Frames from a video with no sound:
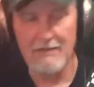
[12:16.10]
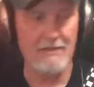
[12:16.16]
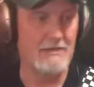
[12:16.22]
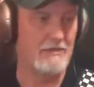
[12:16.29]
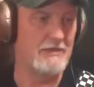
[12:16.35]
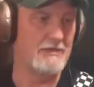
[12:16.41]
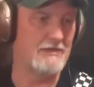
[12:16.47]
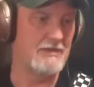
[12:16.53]

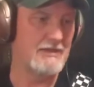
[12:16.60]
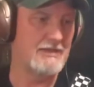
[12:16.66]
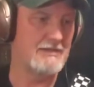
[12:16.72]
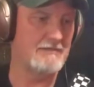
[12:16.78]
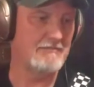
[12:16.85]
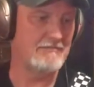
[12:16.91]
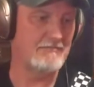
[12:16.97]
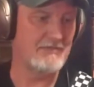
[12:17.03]
There
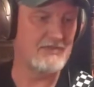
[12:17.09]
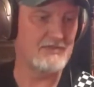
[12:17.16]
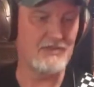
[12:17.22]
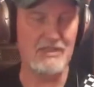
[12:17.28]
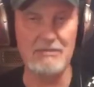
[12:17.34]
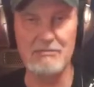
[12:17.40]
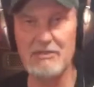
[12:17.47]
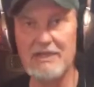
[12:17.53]
again,
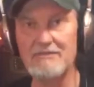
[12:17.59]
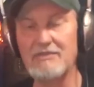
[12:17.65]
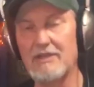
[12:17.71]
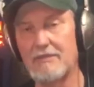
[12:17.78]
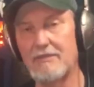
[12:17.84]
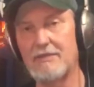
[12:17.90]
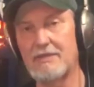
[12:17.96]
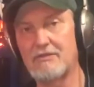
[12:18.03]
disclaimer, I've
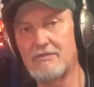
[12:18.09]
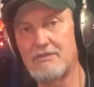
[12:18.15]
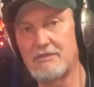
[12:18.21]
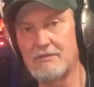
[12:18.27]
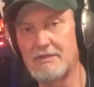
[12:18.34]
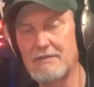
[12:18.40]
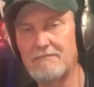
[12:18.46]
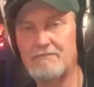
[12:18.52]
done things
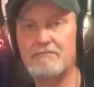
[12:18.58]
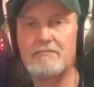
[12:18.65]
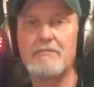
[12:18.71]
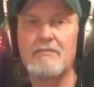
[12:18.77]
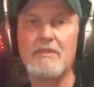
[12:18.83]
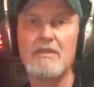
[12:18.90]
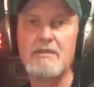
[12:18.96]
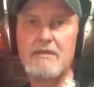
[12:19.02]
to it.
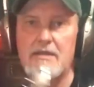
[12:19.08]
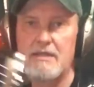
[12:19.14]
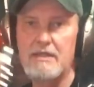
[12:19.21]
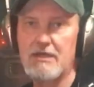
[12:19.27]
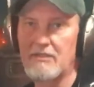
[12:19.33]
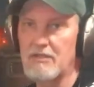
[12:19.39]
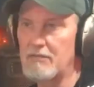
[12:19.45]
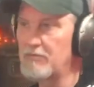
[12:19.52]

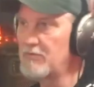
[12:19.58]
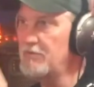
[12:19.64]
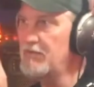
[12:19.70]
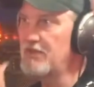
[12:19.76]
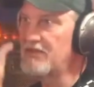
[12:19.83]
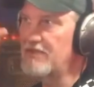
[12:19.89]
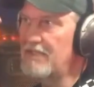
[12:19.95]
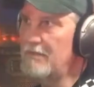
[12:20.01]
It comes with
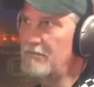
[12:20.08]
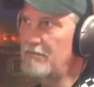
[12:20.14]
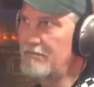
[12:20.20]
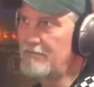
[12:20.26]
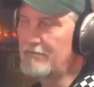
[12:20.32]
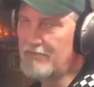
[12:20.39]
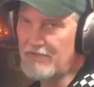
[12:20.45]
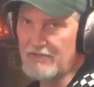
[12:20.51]
the same
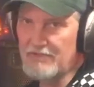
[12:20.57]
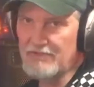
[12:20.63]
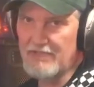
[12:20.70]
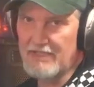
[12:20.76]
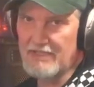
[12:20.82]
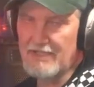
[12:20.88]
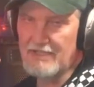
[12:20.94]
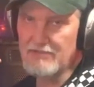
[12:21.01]
sealed
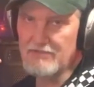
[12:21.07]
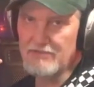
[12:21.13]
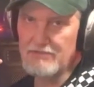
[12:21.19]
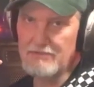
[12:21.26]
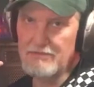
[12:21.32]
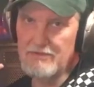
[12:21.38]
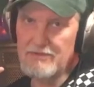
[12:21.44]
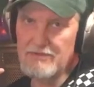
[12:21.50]
die-cast
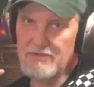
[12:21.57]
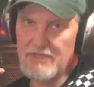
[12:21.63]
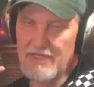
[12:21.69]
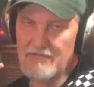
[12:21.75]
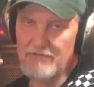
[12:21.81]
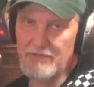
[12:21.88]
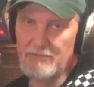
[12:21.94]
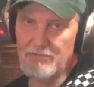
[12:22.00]
tuners.
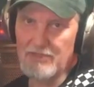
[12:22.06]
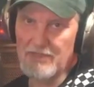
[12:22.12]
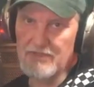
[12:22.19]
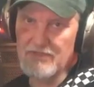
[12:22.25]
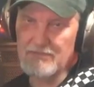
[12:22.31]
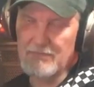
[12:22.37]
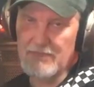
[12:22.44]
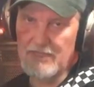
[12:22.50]
I've
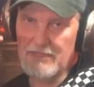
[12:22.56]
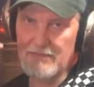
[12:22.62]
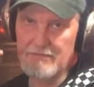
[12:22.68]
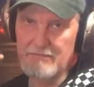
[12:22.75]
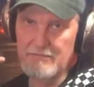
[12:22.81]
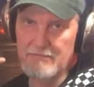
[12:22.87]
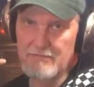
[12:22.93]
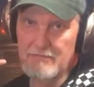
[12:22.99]
replaced mine
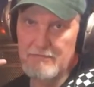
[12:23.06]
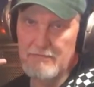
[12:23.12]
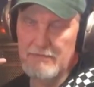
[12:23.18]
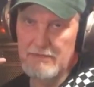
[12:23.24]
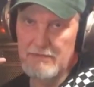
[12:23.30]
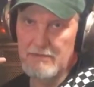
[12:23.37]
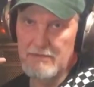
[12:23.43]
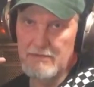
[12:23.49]

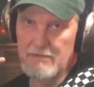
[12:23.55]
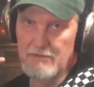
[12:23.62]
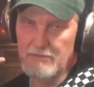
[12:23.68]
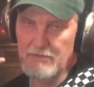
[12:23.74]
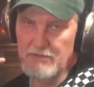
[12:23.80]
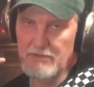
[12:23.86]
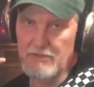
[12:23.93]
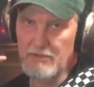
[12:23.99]

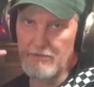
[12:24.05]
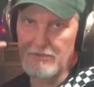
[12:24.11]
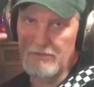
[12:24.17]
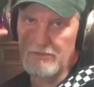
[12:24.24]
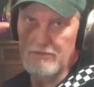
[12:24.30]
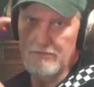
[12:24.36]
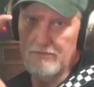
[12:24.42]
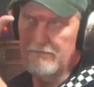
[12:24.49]
with
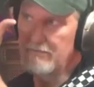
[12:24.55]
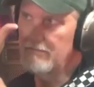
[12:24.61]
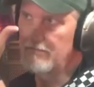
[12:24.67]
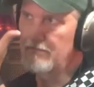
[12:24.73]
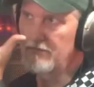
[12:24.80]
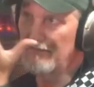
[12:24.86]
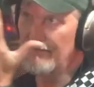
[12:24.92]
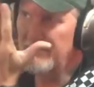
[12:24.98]
Goto.
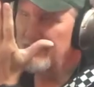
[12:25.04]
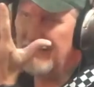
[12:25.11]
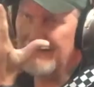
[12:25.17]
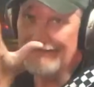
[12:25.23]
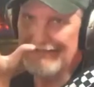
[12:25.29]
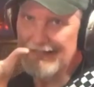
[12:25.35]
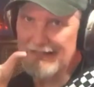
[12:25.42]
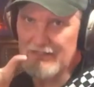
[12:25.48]
They're
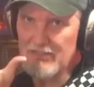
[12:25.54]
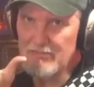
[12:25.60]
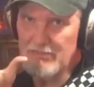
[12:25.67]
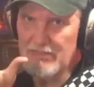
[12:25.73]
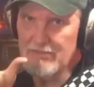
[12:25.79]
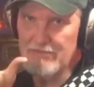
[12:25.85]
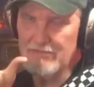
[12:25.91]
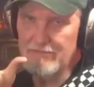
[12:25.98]
not that
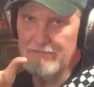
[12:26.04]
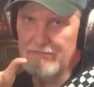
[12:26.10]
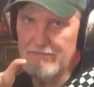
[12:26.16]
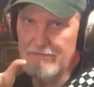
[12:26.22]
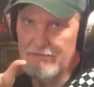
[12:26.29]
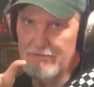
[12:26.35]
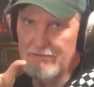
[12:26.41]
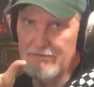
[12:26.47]
expensive.
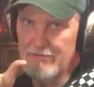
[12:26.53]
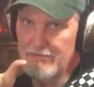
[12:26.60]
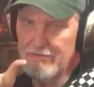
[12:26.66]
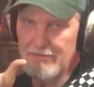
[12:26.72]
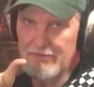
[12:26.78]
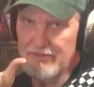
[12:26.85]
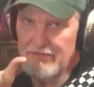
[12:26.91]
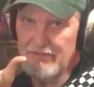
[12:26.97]
They're
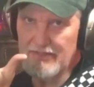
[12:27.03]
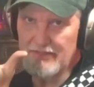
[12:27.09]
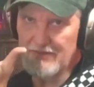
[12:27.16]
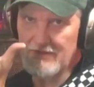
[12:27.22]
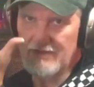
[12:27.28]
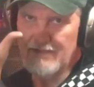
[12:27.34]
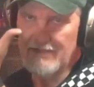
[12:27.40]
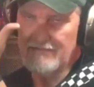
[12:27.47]
like
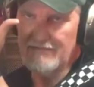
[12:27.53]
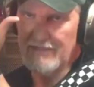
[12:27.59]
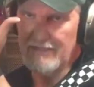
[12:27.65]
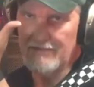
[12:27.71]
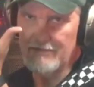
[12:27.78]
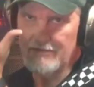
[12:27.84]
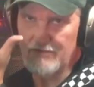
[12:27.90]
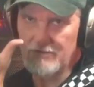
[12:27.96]

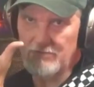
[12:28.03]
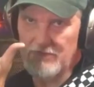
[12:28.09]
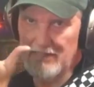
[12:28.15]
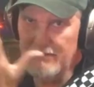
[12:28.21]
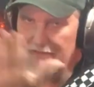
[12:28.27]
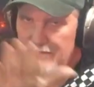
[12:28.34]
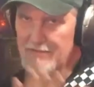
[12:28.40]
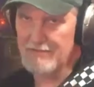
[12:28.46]
$6.50 a
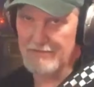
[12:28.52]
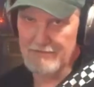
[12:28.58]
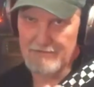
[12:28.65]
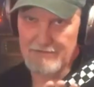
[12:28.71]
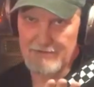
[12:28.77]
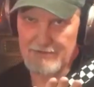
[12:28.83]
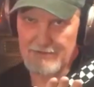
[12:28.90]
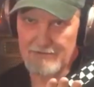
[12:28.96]
piece, so
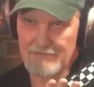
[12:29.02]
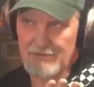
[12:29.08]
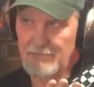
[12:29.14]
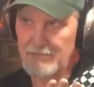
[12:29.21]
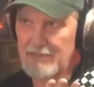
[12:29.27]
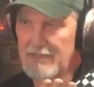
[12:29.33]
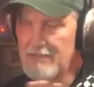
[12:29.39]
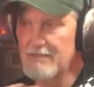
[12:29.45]
you know, it
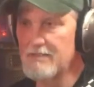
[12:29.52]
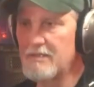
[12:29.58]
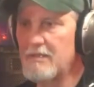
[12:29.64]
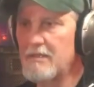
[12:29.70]
depends.